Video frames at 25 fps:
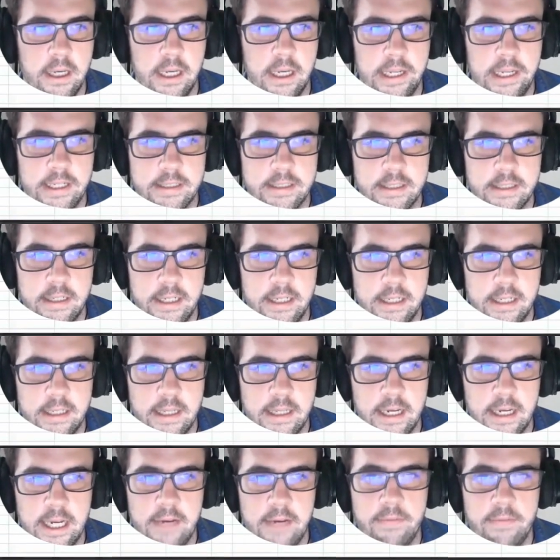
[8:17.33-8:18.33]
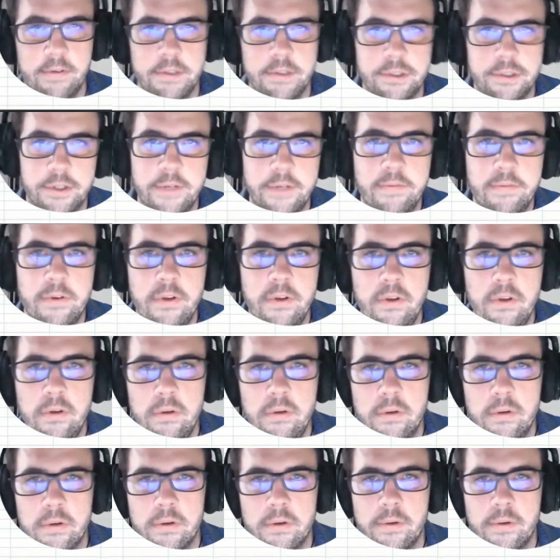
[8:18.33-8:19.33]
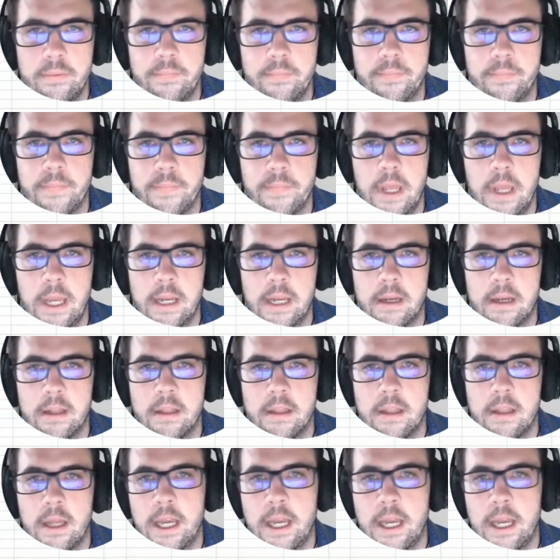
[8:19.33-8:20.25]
and select that average revenue, anchor the